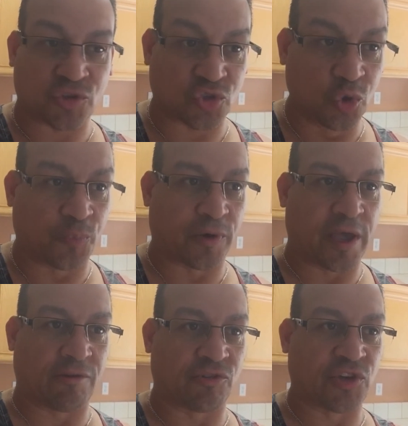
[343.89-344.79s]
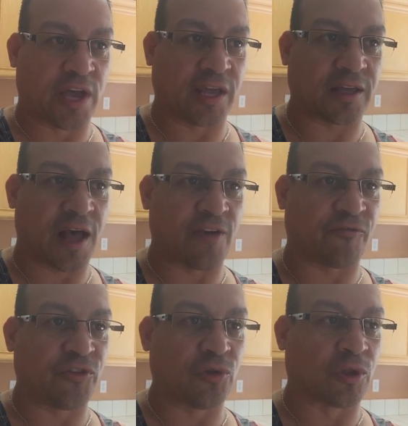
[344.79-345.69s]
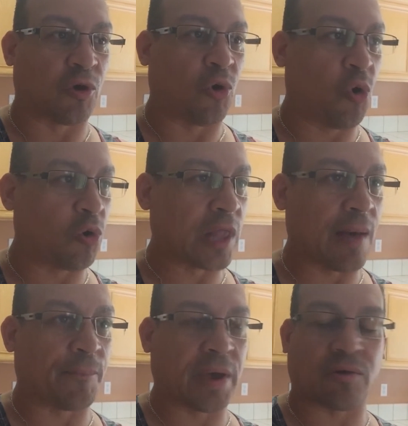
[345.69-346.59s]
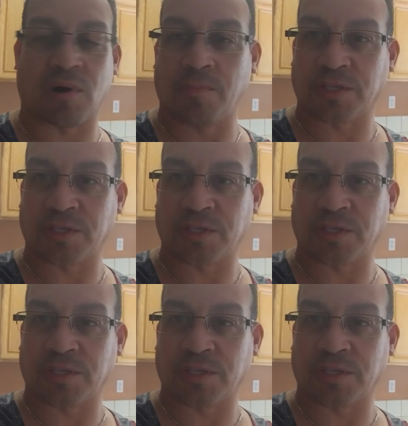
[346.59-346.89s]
Super energetic. I feel a whole lot better.